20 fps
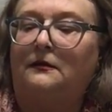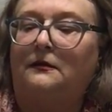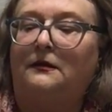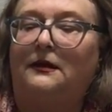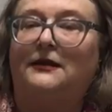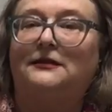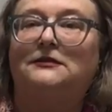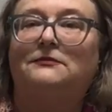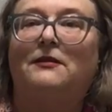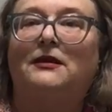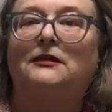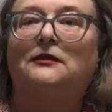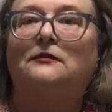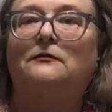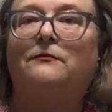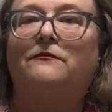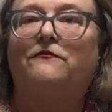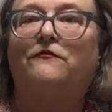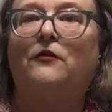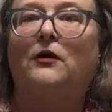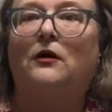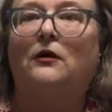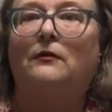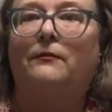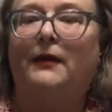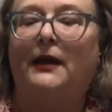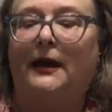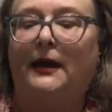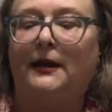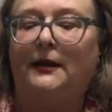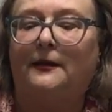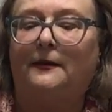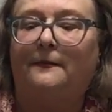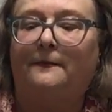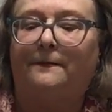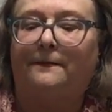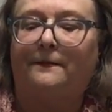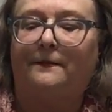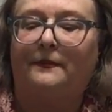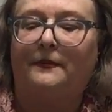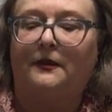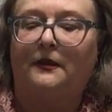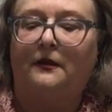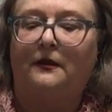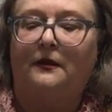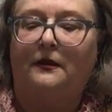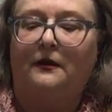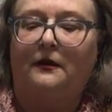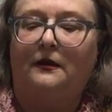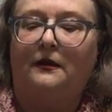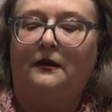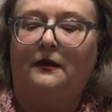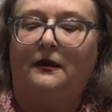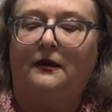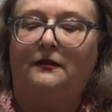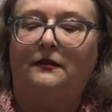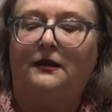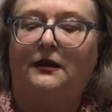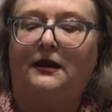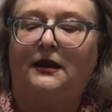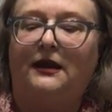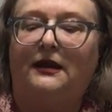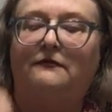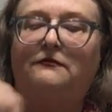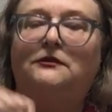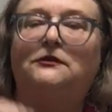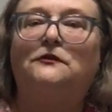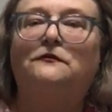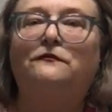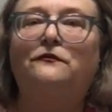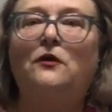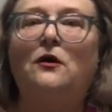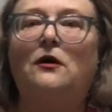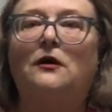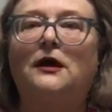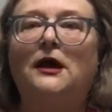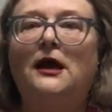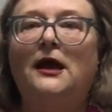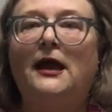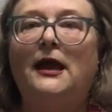that's my little frog back. And then I have a little frog.